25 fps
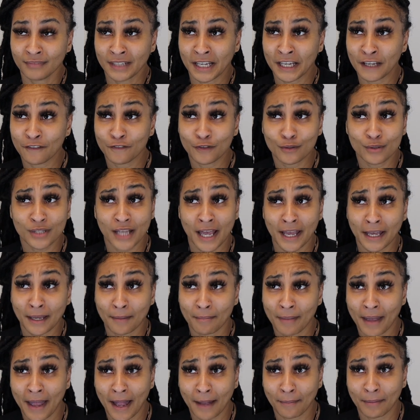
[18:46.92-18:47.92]
If you take
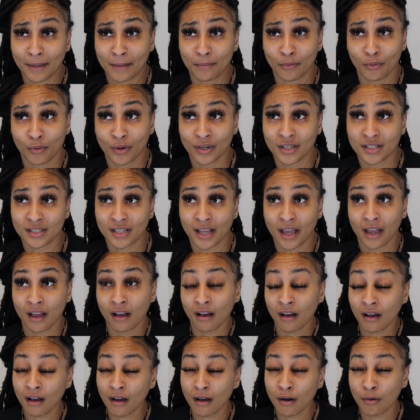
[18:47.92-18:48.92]
it back, people want to
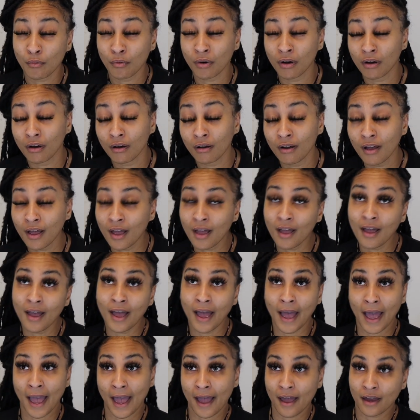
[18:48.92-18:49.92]
say, oh, well,
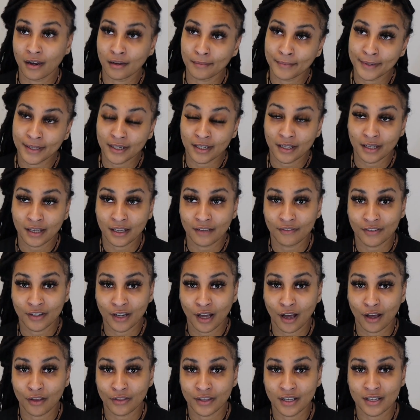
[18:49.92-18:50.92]
Adam and Eve
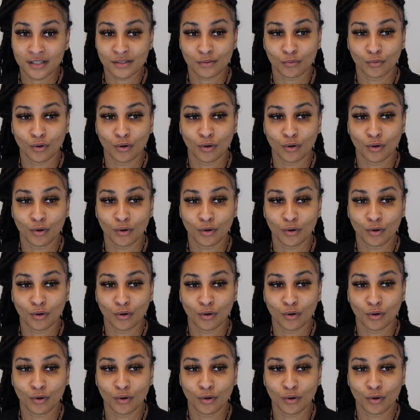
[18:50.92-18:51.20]
and all this.